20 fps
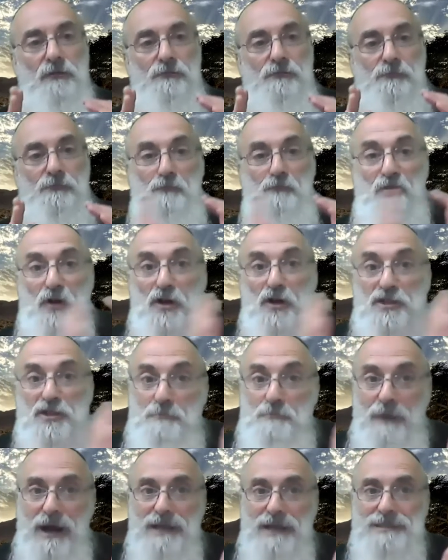the
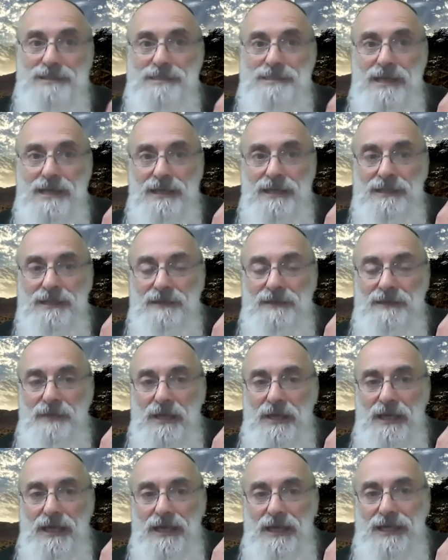first mindset
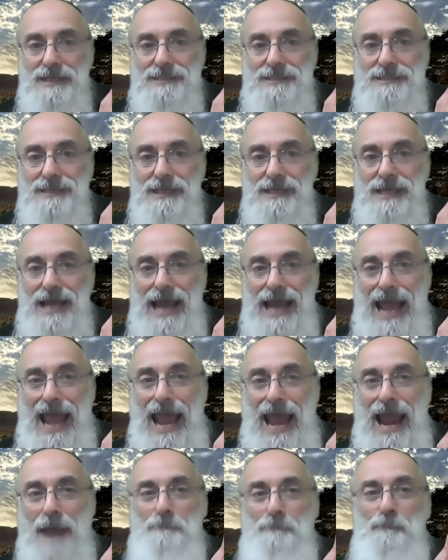is the
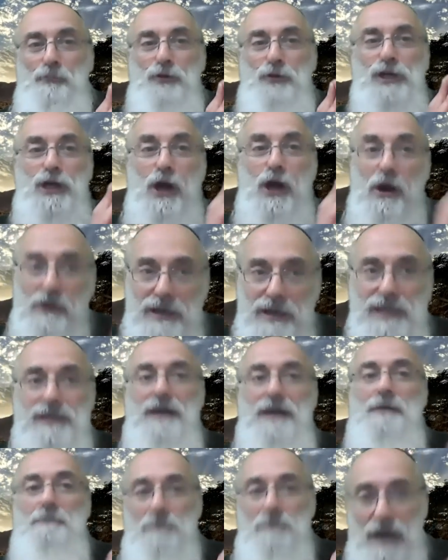a
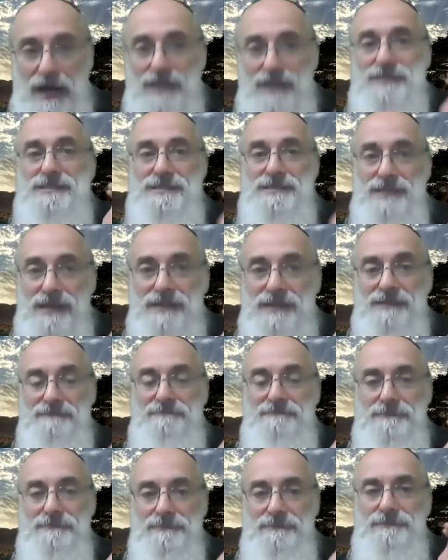priori mindset,
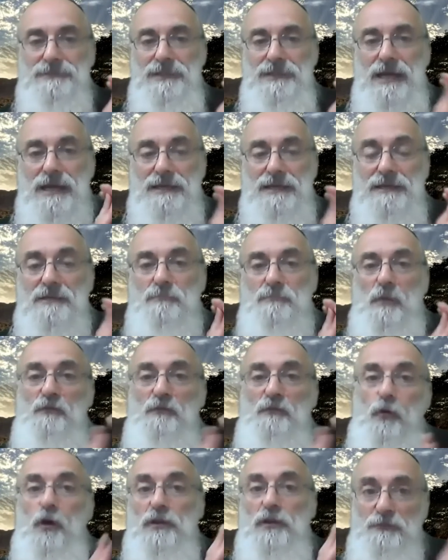Latin,
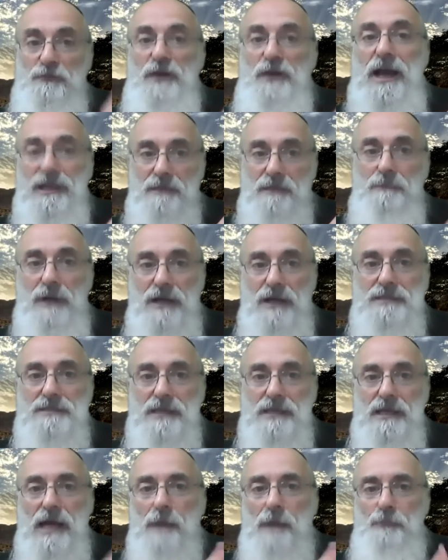before the fact
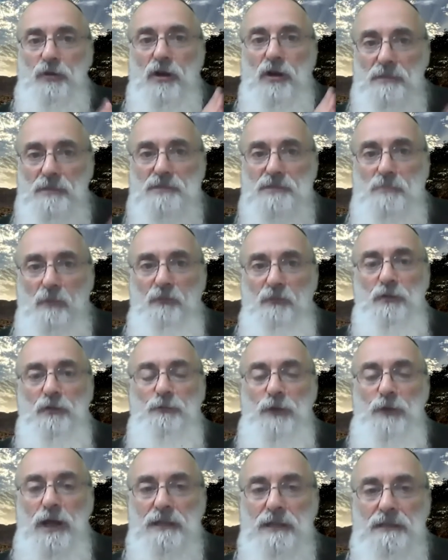mindset. A priori means before
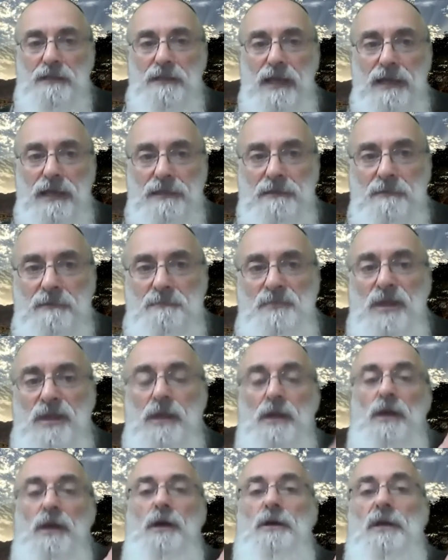the fact in Latin.
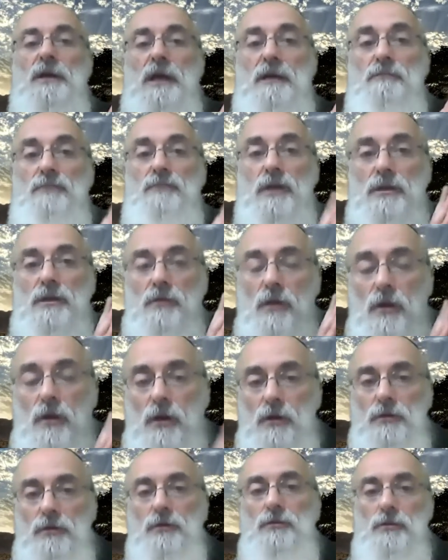Okay, then
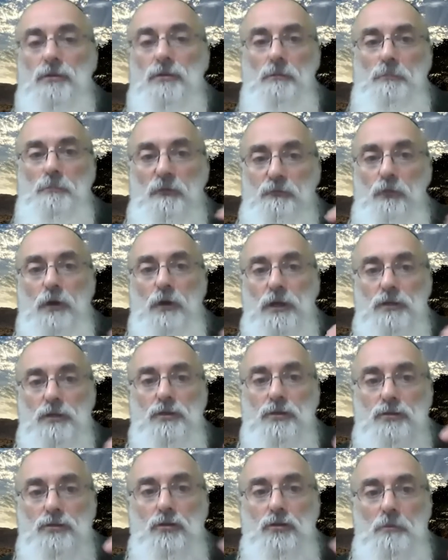you, you before you,
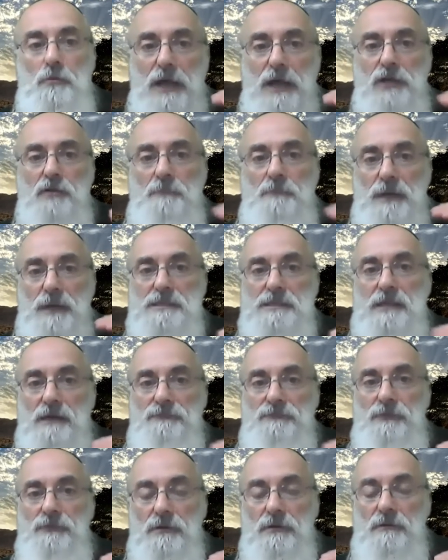you do, you make your best
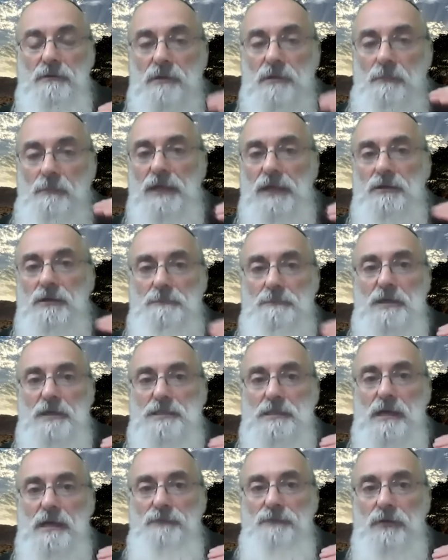effort. You make your
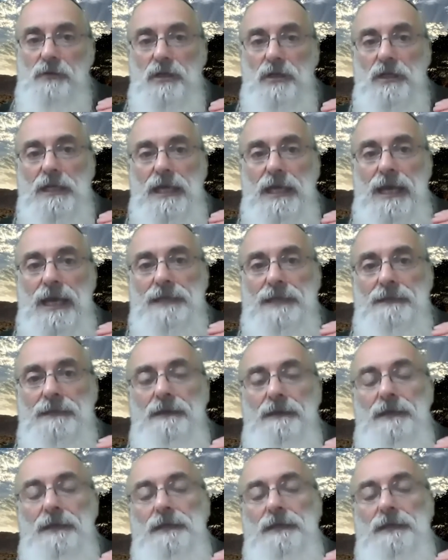best effort. You can't